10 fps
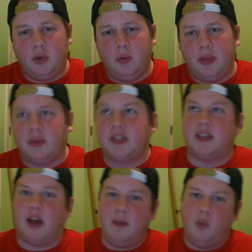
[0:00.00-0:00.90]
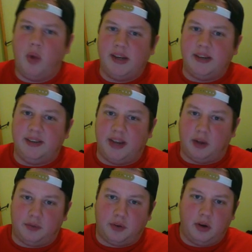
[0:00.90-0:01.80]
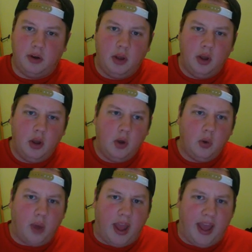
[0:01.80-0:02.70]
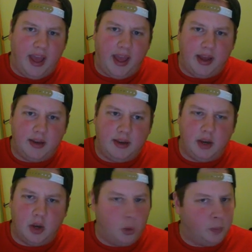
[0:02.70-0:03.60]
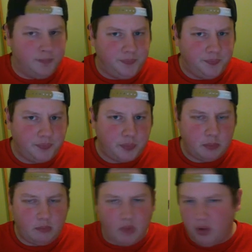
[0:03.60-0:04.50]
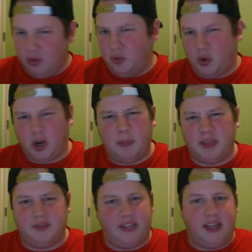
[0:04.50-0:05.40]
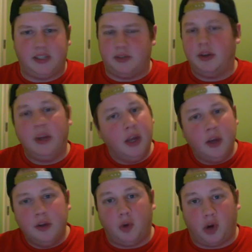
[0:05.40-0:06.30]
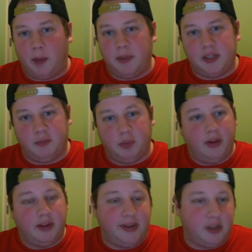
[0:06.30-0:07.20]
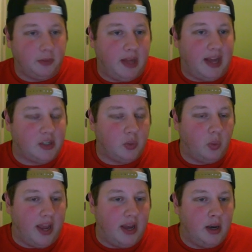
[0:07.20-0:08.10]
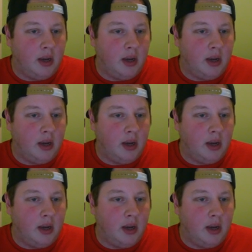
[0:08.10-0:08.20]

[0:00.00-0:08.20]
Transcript: There was a time when Delver had, you know, four copies of Daze and four copies of Blue Elemental Blast, when